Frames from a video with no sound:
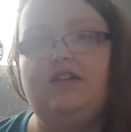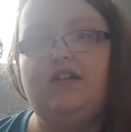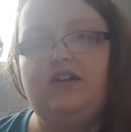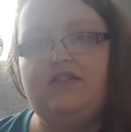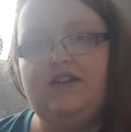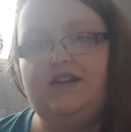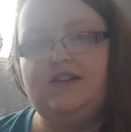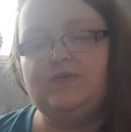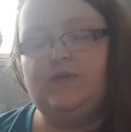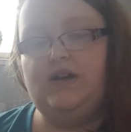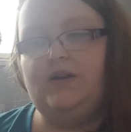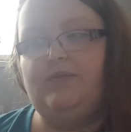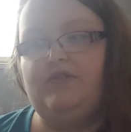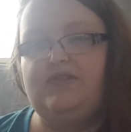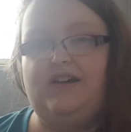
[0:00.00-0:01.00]
Athena's
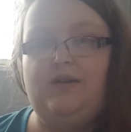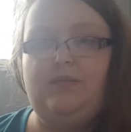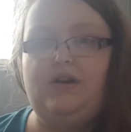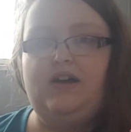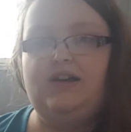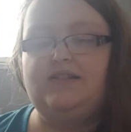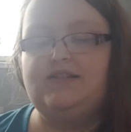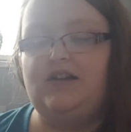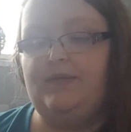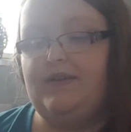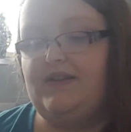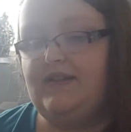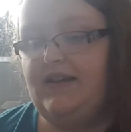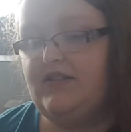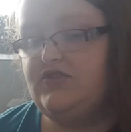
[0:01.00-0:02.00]
wearing a bow tie, but I can tell by
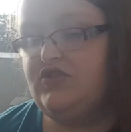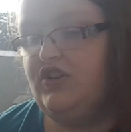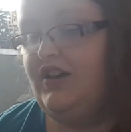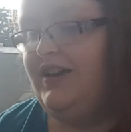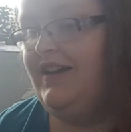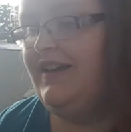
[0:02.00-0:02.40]
the texture.